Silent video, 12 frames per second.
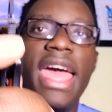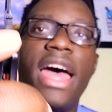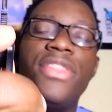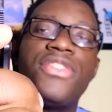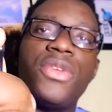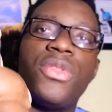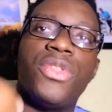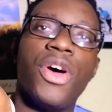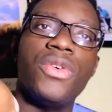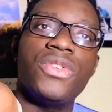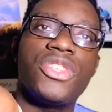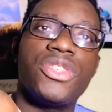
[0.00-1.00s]
And so
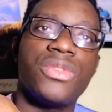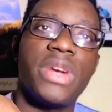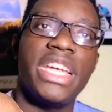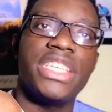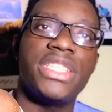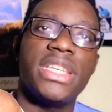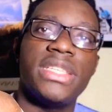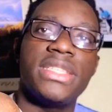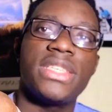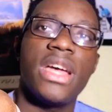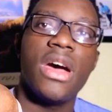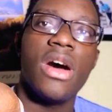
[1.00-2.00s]
those
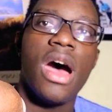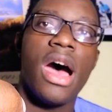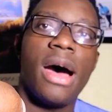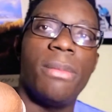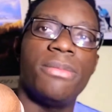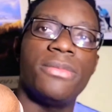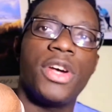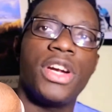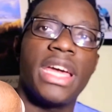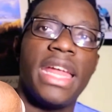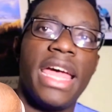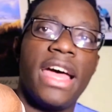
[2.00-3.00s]
serrations um, are
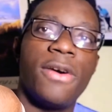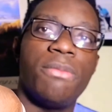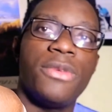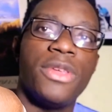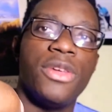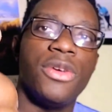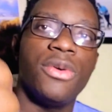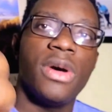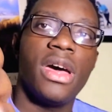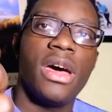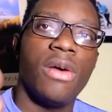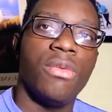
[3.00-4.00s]
gonna help you
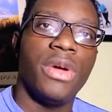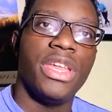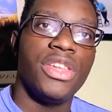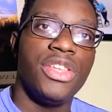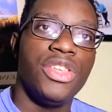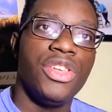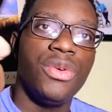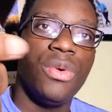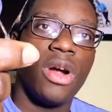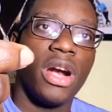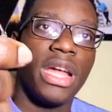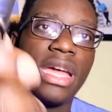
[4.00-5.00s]
when
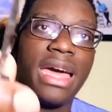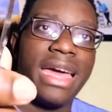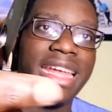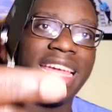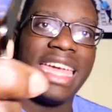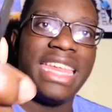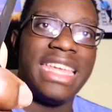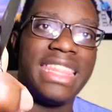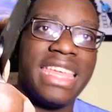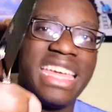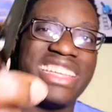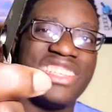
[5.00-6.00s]
you are cutting
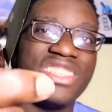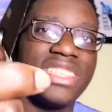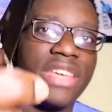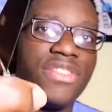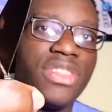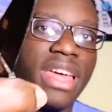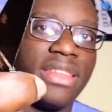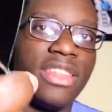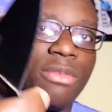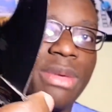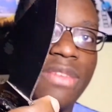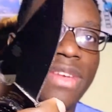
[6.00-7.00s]
anything to just give you that
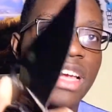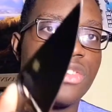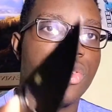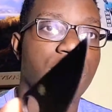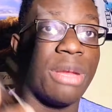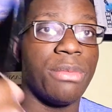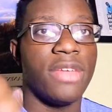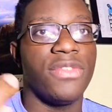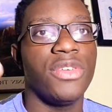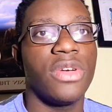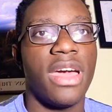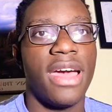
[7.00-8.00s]
little bit of extra grip. If
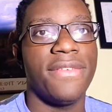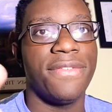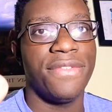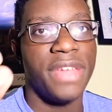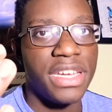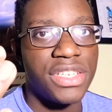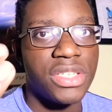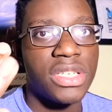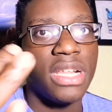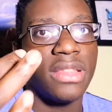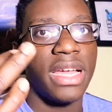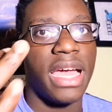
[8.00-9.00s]
you cut fish
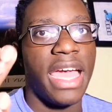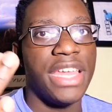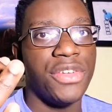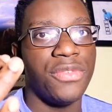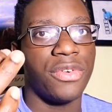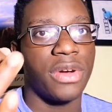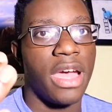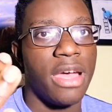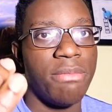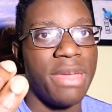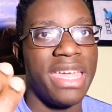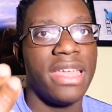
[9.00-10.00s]
like I do for
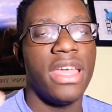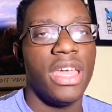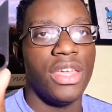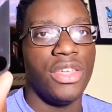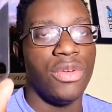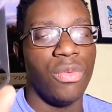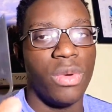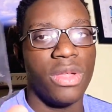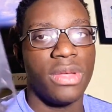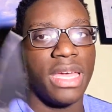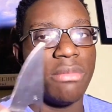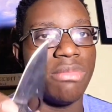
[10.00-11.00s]
cut bait, you
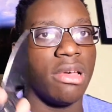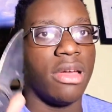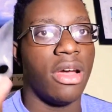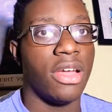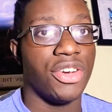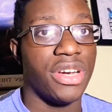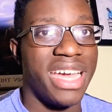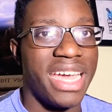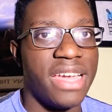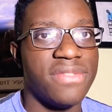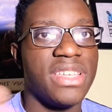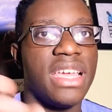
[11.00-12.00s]
will get blood on your
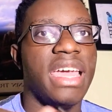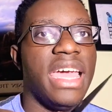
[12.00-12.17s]
knives